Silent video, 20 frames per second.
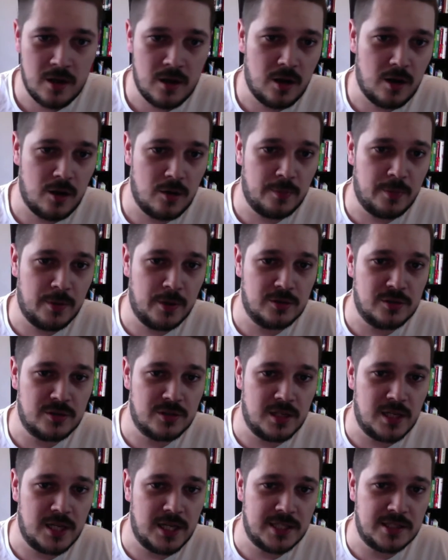I'll post
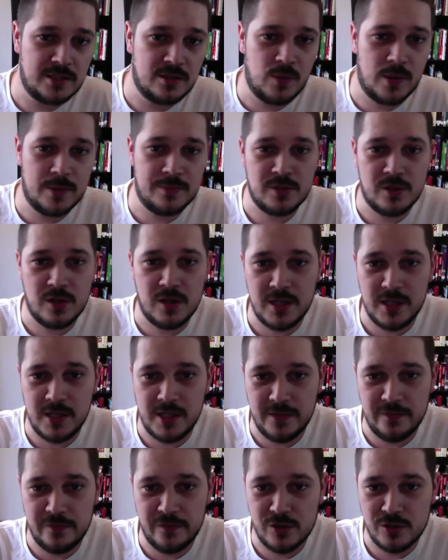a link to the website in
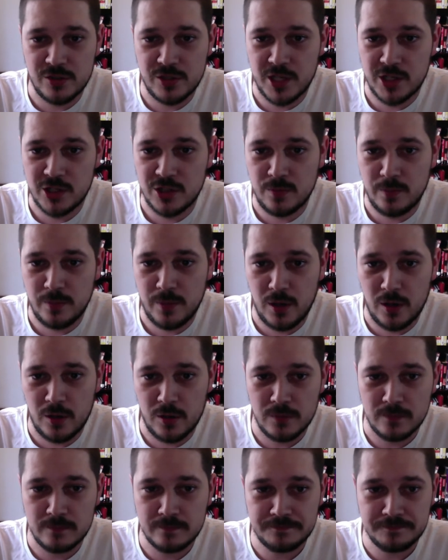the info section
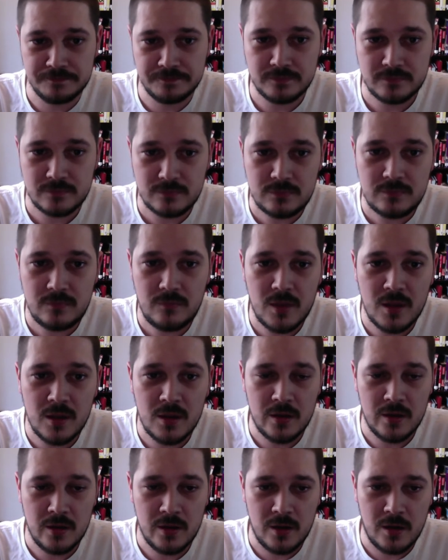below.
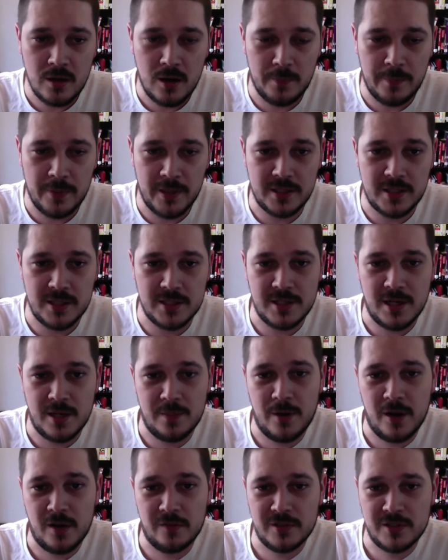I picked this
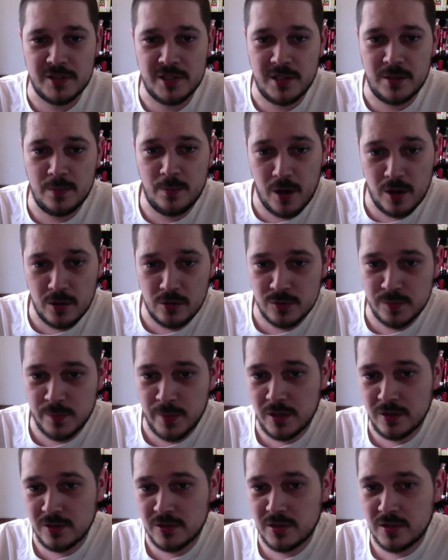up after seeing Michael's
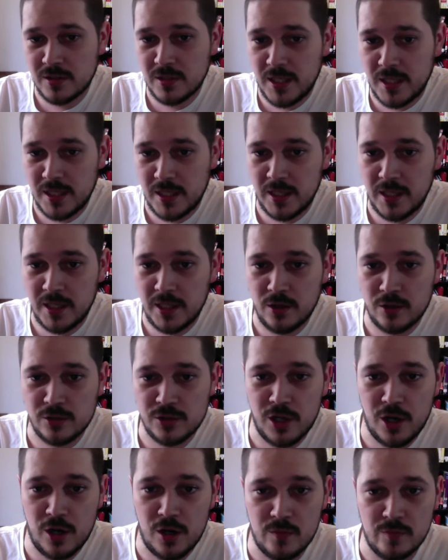post in the
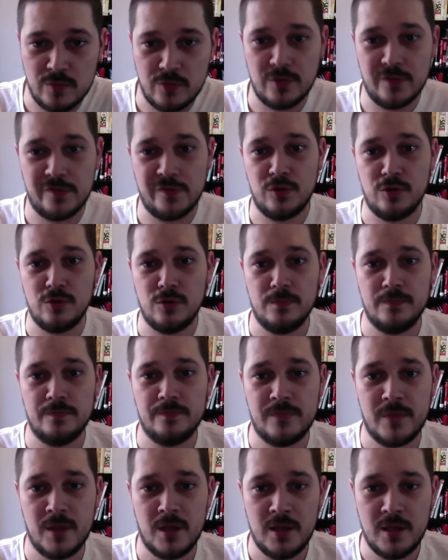Aussie Homebrewer forum.
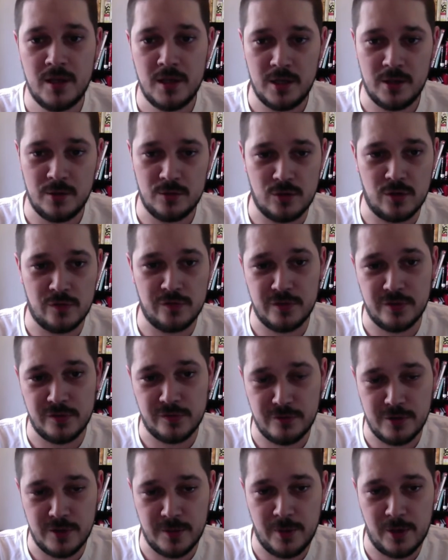He was offering
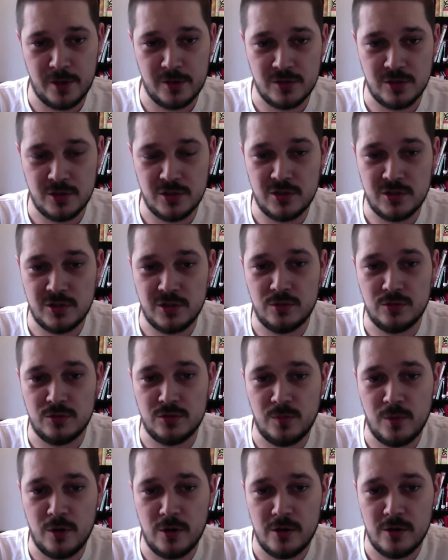free postage until
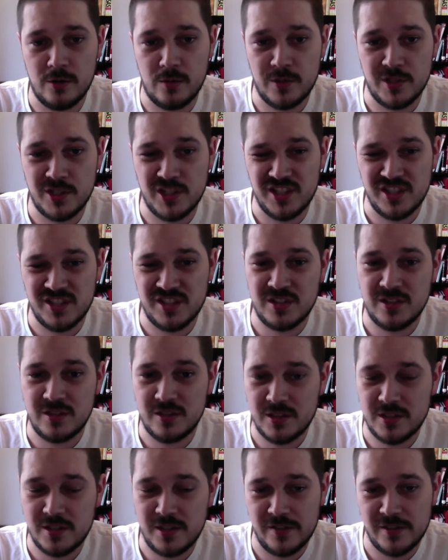tomorrow, which is
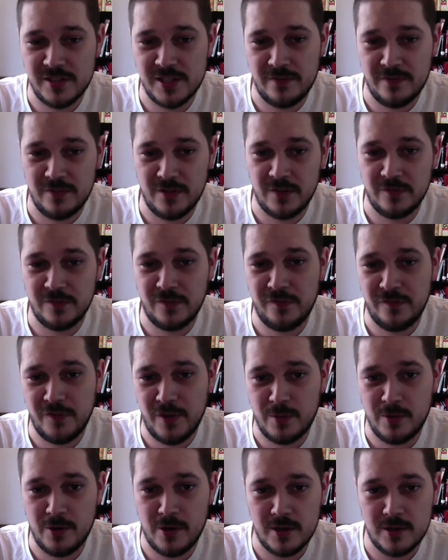the 17th of
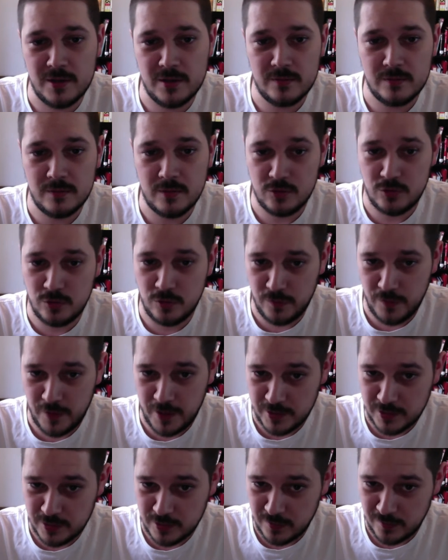February
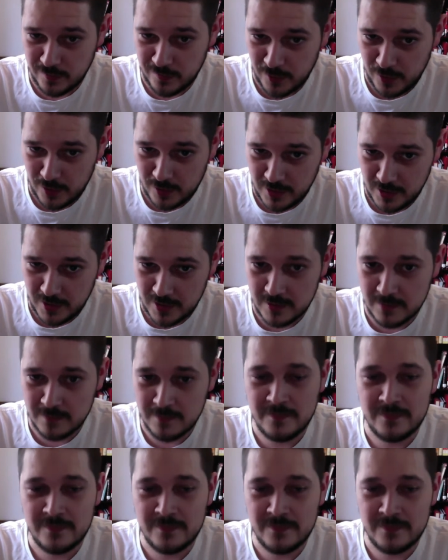2013.